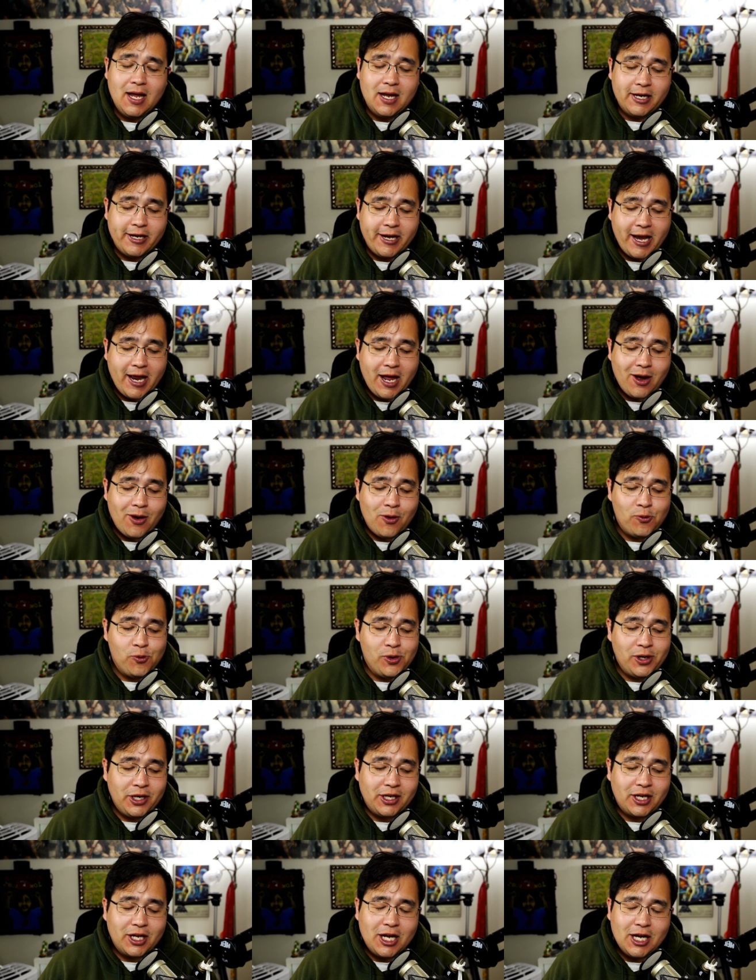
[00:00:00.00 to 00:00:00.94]
Now,
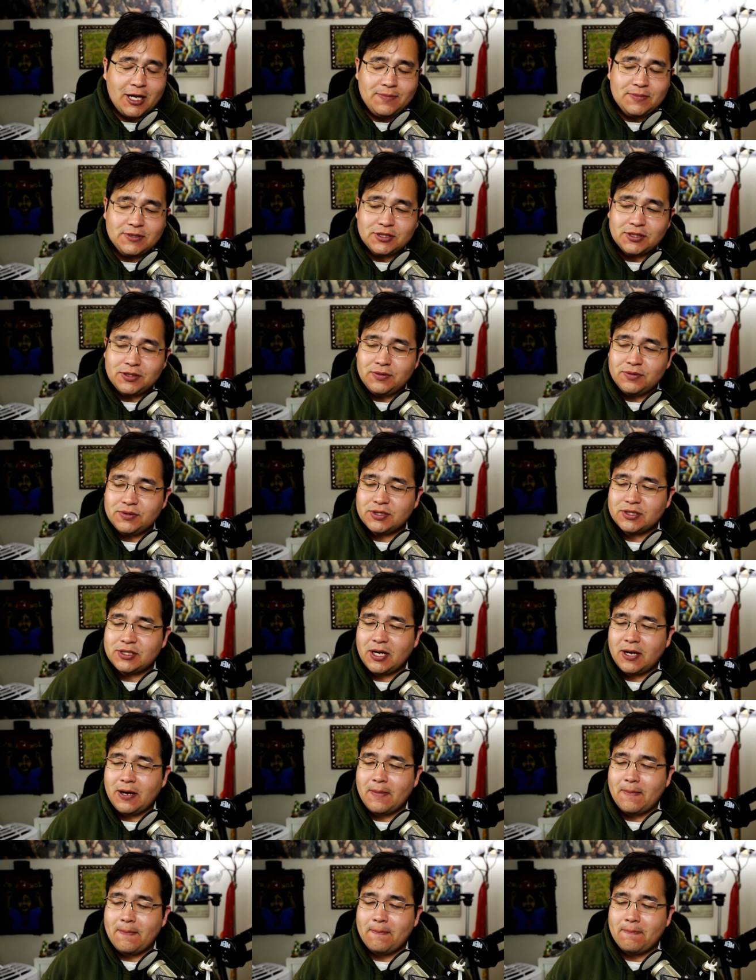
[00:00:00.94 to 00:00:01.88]
when it comes to
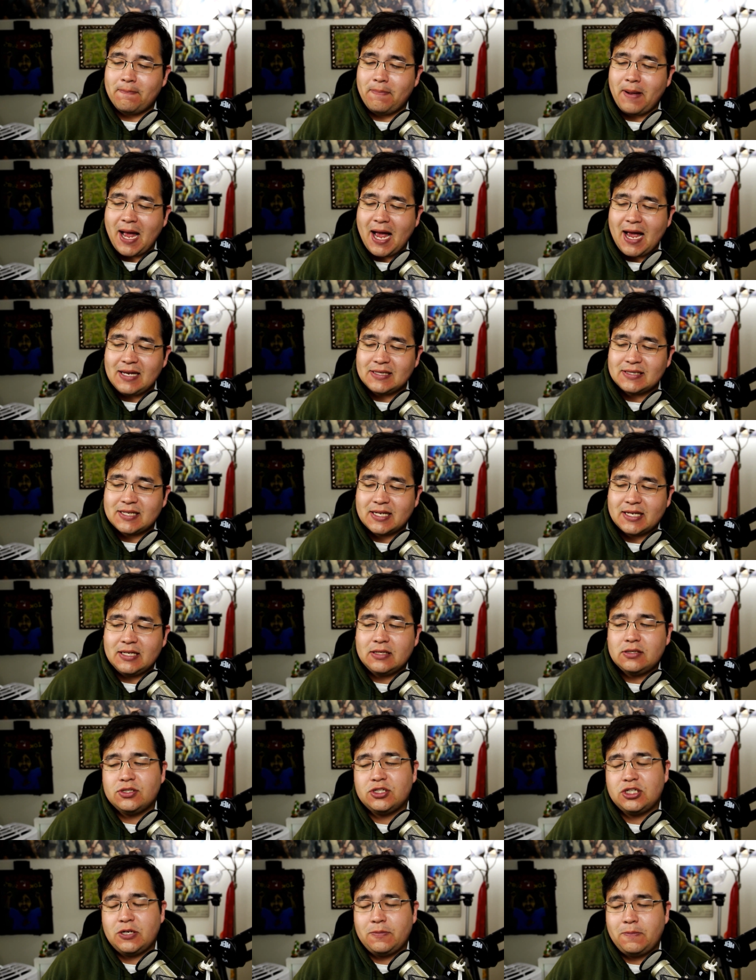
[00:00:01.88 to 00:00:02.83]
some
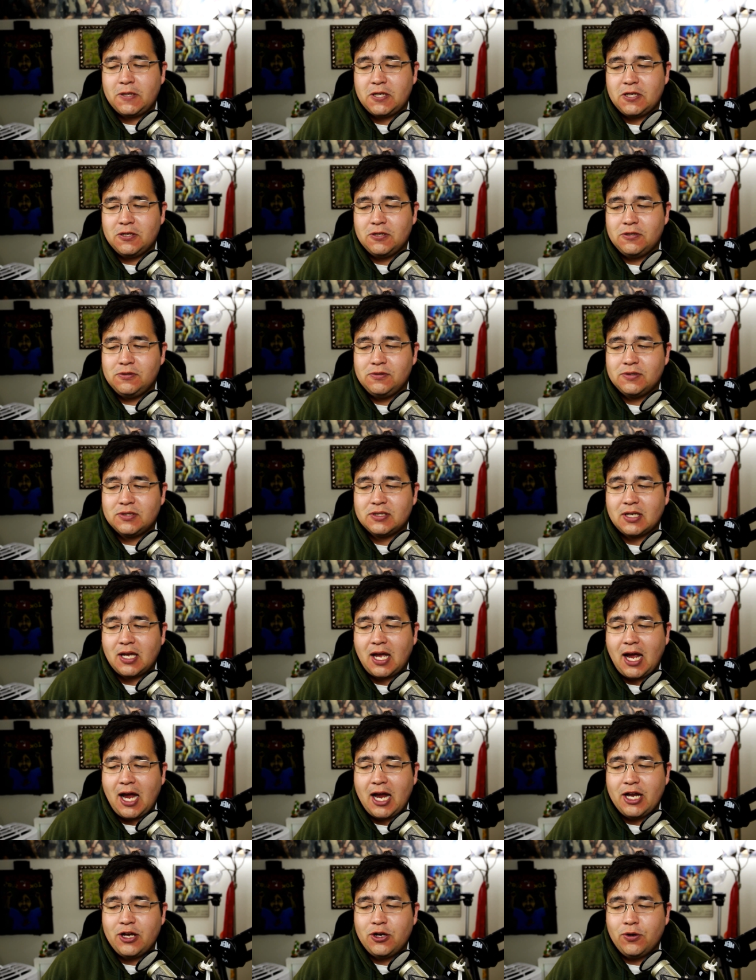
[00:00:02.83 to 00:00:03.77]
Pascal GPUs,
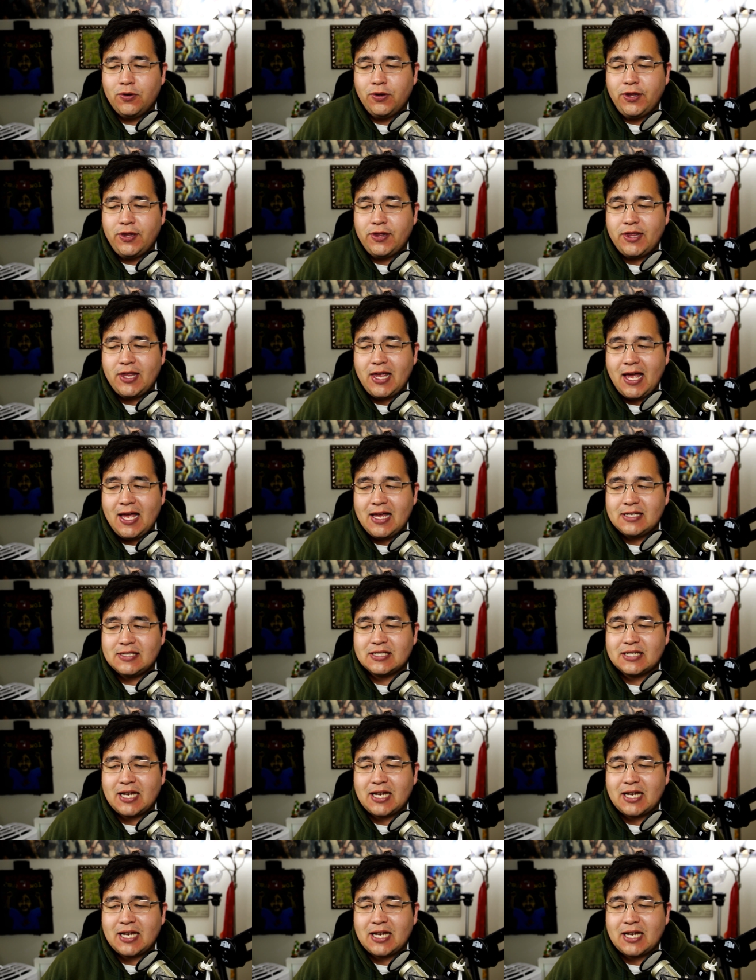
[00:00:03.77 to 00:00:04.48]
I know that that's